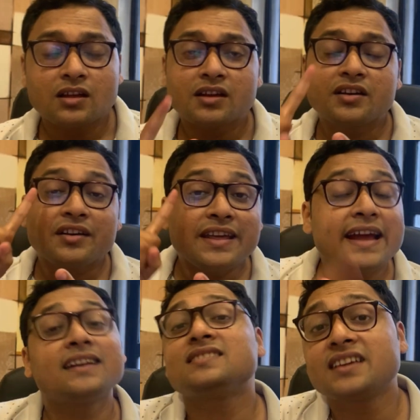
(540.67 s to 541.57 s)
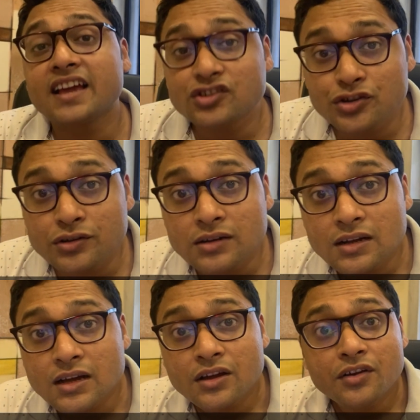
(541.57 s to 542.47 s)
create a schedule
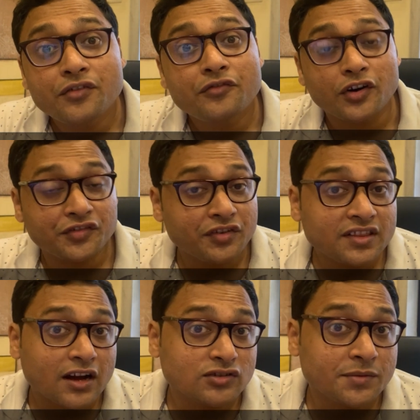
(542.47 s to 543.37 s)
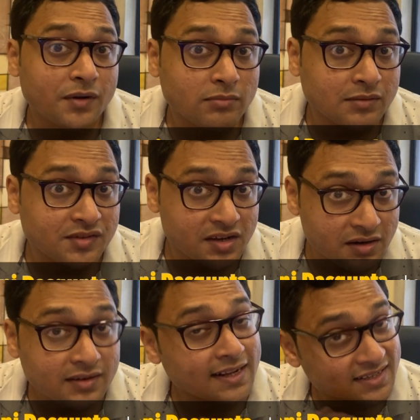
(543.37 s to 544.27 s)
for 3,000 problems a
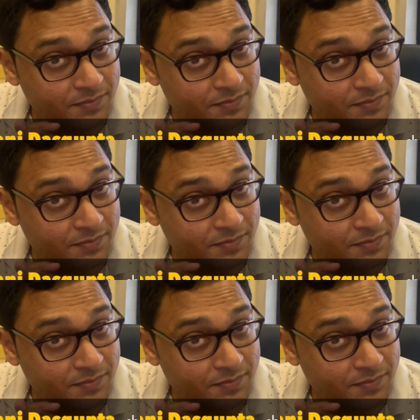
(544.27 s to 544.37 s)
year, that's